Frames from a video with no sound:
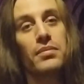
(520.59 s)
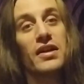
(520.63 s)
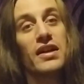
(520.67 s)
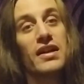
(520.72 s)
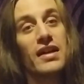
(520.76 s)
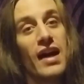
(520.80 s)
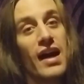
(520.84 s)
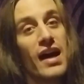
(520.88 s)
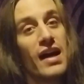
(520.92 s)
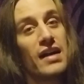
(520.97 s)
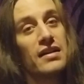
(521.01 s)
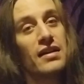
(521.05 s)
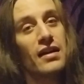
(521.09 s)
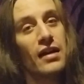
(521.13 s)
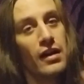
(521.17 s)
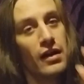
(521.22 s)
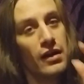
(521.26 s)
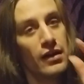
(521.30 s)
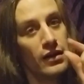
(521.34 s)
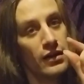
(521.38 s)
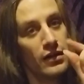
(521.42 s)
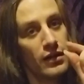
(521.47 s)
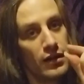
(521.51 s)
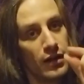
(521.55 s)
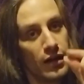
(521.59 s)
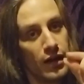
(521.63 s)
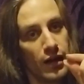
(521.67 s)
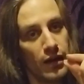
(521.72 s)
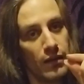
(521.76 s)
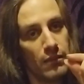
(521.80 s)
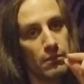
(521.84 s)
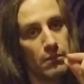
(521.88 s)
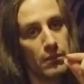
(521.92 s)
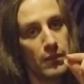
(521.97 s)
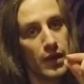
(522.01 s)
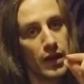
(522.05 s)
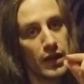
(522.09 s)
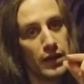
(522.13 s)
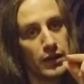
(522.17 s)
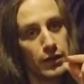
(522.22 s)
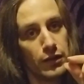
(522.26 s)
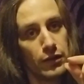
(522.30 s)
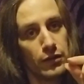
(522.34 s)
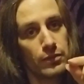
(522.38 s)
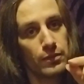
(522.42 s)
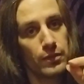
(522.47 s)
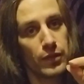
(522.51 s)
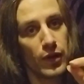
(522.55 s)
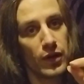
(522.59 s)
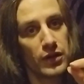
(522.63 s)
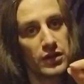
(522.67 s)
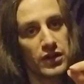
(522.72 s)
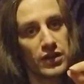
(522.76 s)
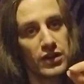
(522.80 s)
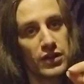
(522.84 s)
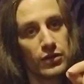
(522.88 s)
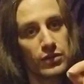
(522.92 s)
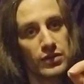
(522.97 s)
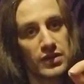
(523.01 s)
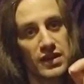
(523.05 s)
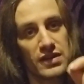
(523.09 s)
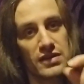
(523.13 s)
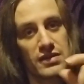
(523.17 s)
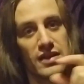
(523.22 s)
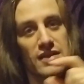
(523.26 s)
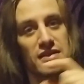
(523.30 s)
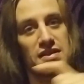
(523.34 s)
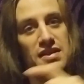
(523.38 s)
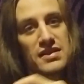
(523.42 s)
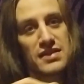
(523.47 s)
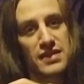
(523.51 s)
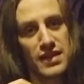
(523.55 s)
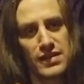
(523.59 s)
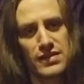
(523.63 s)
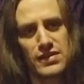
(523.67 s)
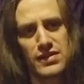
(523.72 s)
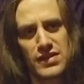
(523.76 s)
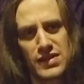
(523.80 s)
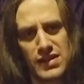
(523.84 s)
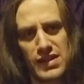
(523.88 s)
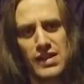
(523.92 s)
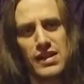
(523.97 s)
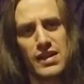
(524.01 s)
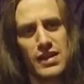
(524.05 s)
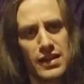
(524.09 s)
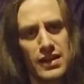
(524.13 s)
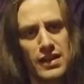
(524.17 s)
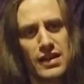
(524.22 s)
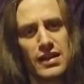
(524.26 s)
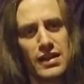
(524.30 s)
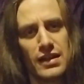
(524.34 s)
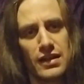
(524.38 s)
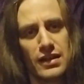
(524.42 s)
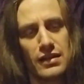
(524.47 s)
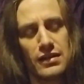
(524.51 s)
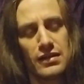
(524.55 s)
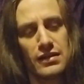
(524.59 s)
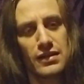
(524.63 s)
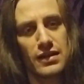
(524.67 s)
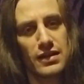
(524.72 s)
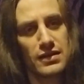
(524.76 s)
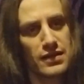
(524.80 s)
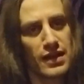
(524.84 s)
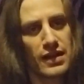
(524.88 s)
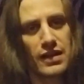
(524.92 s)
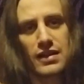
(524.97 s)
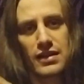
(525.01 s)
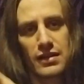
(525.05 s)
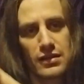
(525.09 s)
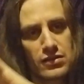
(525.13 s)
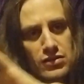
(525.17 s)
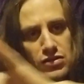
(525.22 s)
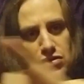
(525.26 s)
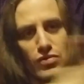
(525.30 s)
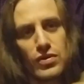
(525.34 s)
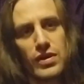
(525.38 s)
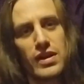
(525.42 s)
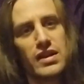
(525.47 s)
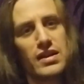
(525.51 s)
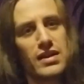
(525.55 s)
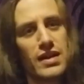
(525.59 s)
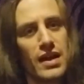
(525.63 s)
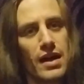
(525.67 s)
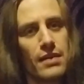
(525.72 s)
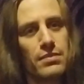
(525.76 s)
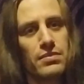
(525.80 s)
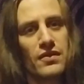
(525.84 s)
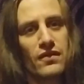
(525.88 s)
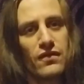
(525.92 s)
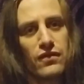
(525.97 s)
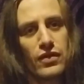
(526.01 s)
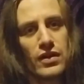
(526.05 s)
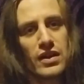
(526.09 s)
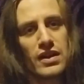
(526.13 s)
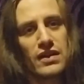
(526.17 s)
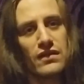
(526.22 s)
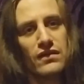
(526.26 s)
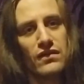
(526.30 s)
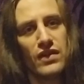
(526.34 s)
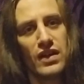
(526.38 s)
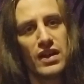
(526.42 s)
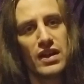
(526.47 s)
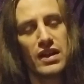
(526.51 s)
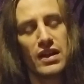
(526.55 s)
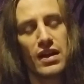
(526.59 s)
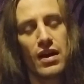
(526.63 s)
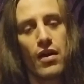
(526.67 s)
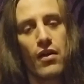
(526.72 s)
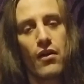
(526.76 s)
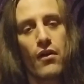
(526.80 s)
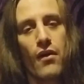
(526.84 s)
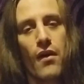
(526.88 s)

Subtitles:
It had a minute part to do with this, because it said CNN, because I screen capped the frickin' video